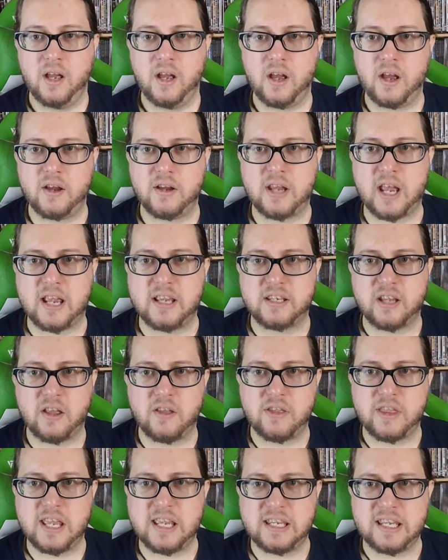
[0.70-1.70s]
Okay, so
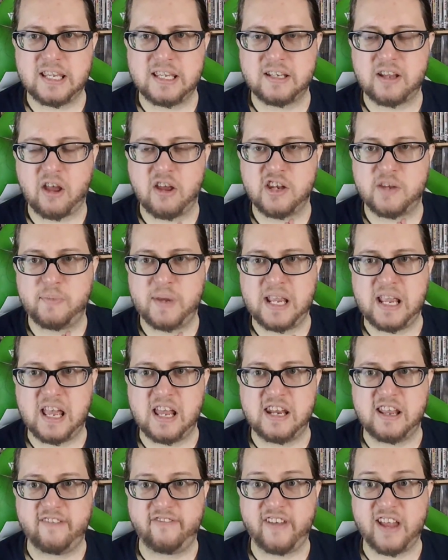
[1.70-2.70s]
this is going to be
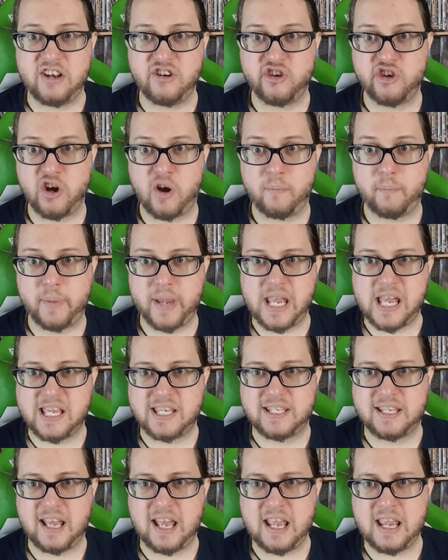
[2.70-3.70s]
an event shop
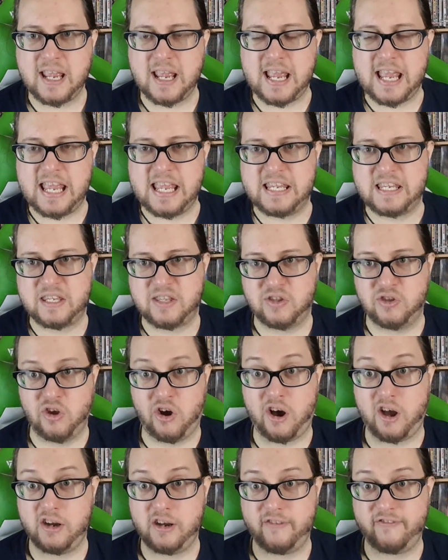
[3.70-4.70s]
PSA. It's
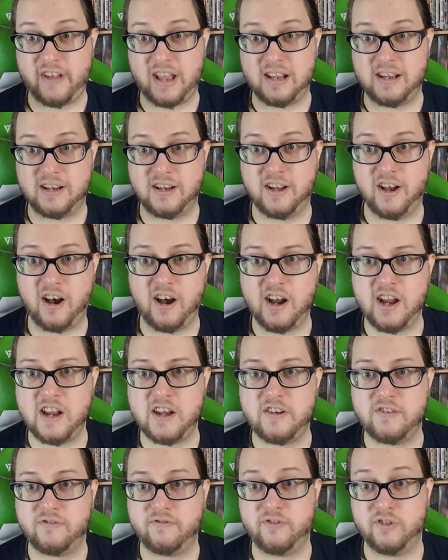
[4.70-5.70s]
not an event
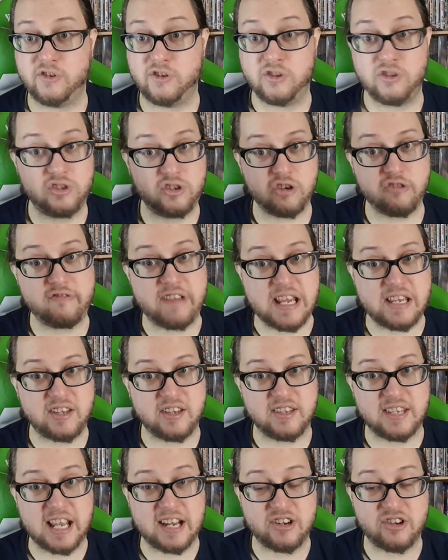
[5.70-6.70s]
guide for two
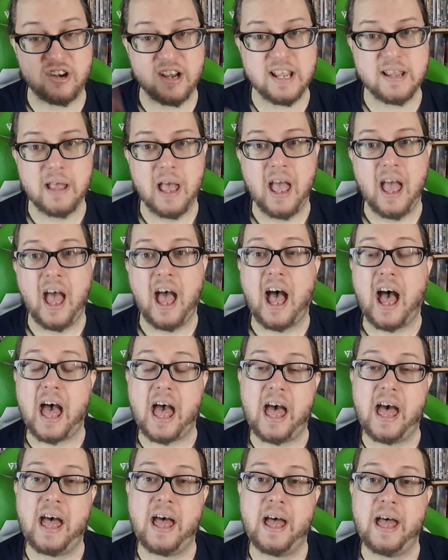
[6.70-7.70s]
reasons, actually.
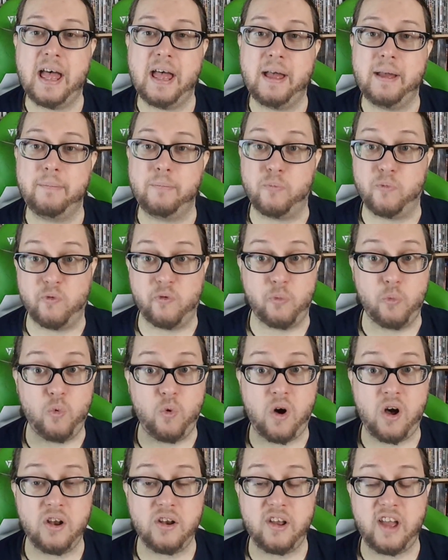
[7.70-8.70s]

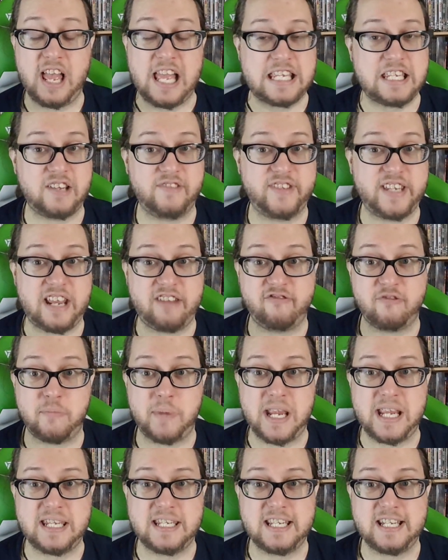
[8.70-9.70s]
One, as I've said
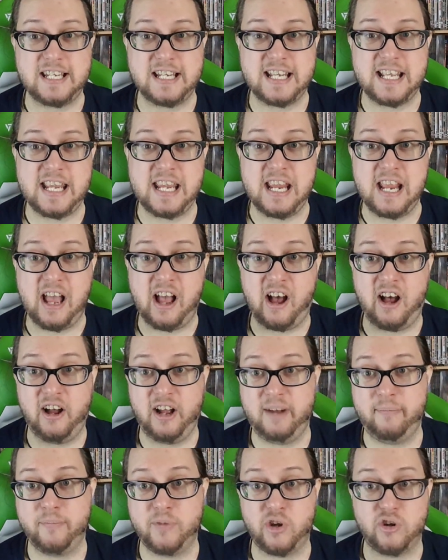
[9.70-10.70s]
repeatedly,
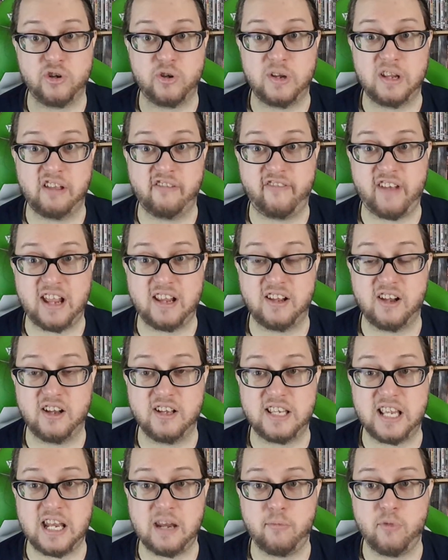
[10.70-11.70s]
I'm not doing event
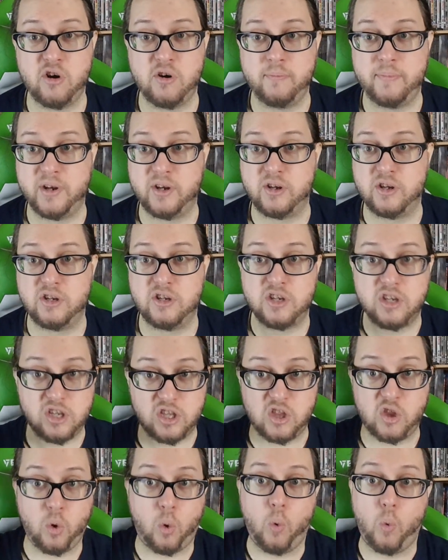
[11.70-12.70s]
guides anymore because
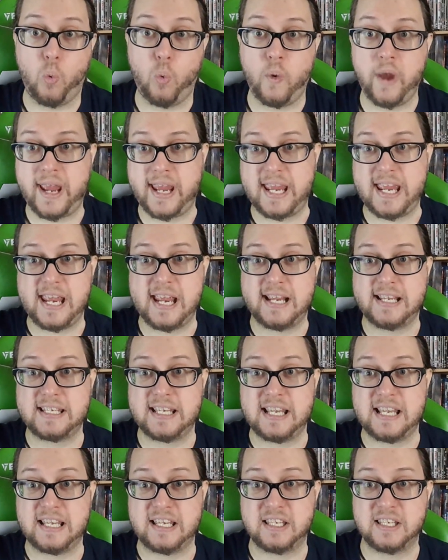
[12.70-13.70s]
the wiki
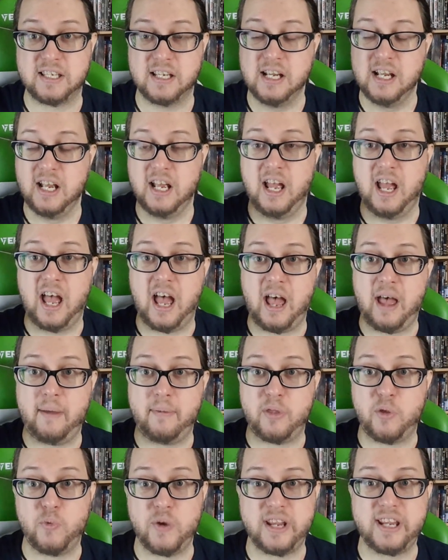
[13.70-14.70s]
exists.
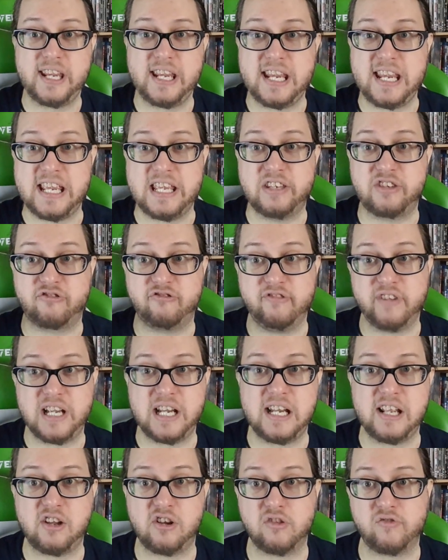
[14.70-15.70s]
And the wiki is
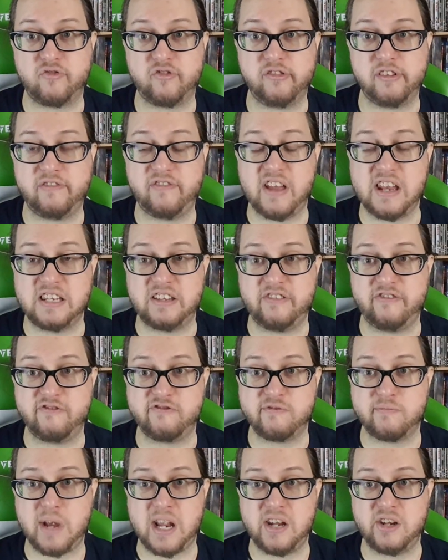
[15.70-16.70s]
really good for event
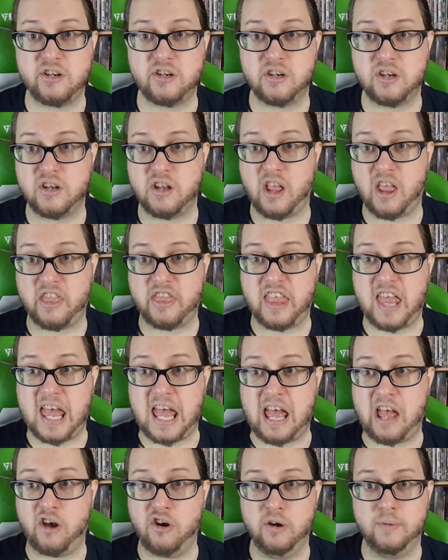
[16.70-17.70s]
information.
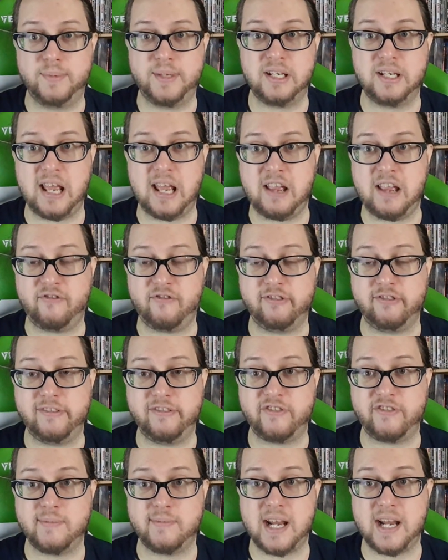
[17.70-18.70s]
They're up to date for
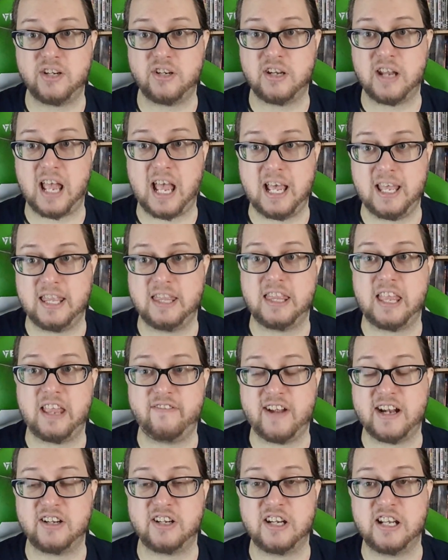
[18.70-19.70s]
information, and
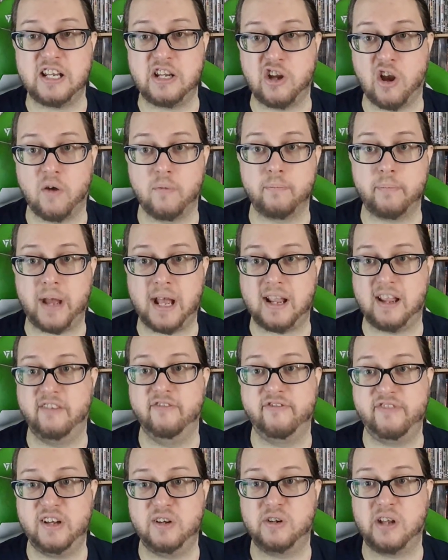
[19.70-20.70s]
they've actually gone back
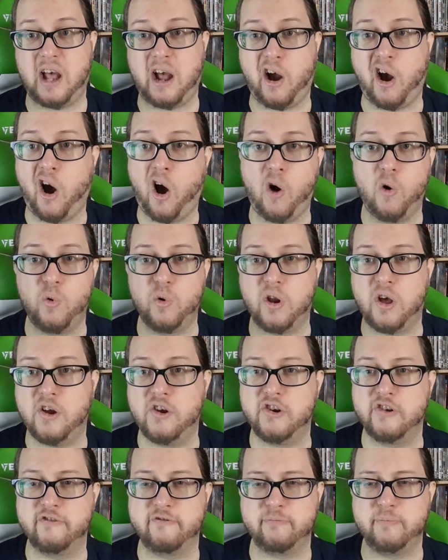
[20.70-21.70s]
and filled out a whole
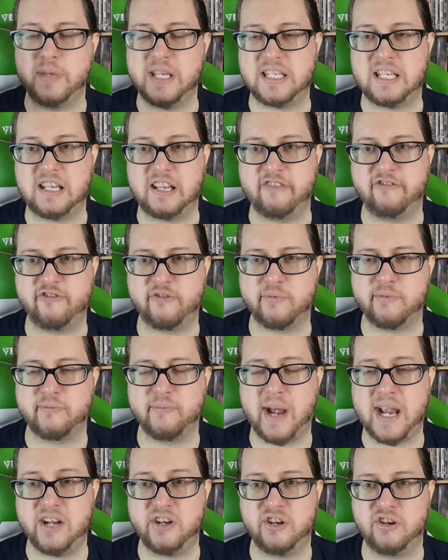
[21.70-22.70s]
load of missing
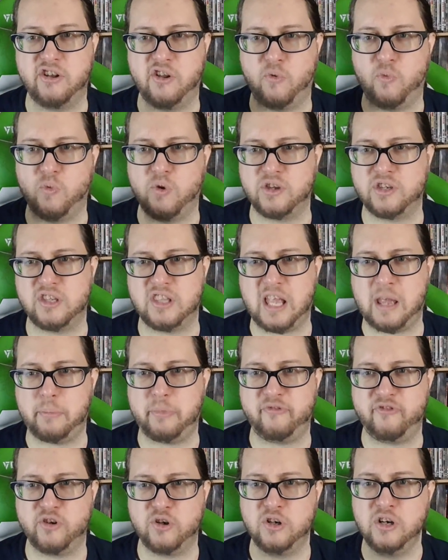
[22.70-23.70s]
information that wasn't there
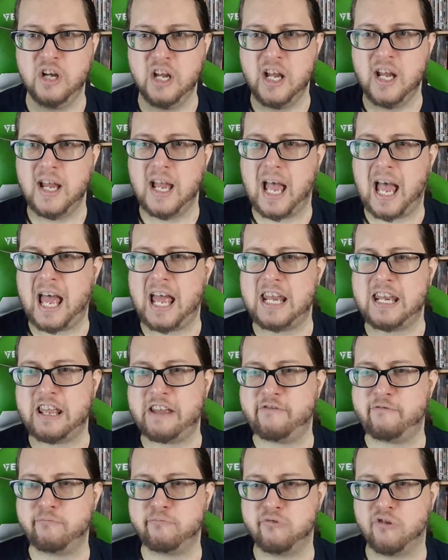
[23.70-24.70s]
before, and
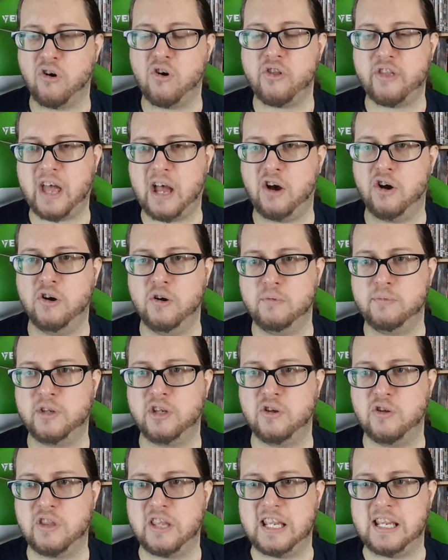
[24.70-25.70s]
have brought that up
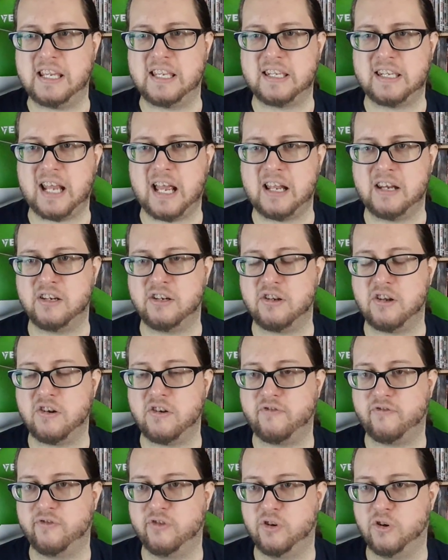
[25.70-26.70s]
to the
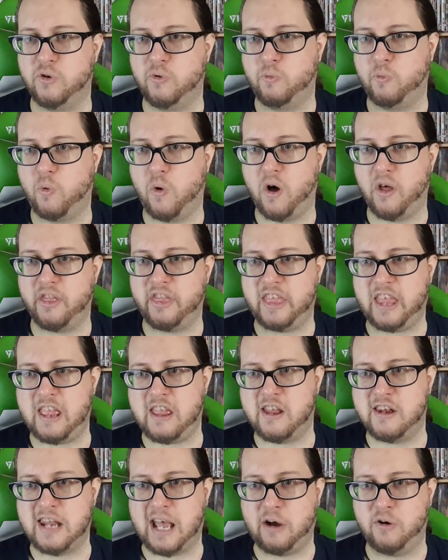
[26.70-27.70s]
standard for what they
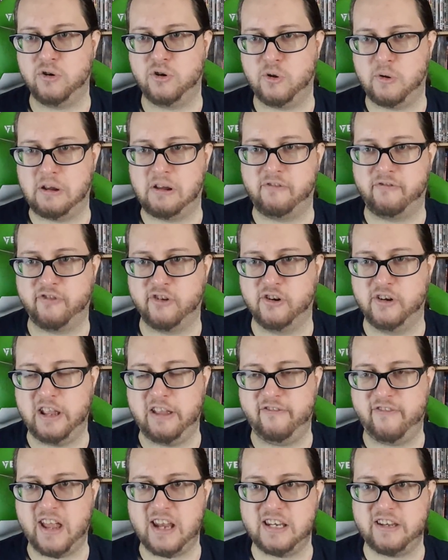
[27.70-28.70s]
are now doing for
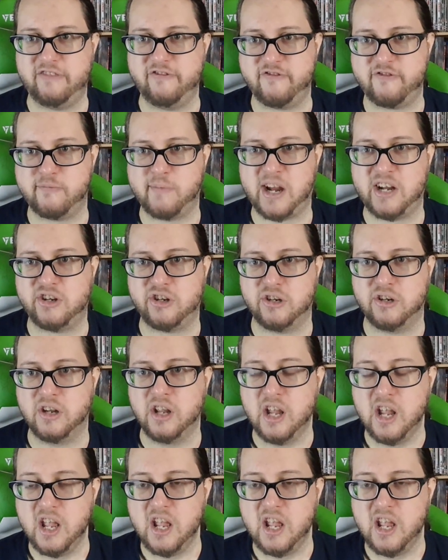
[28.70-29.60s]
event information.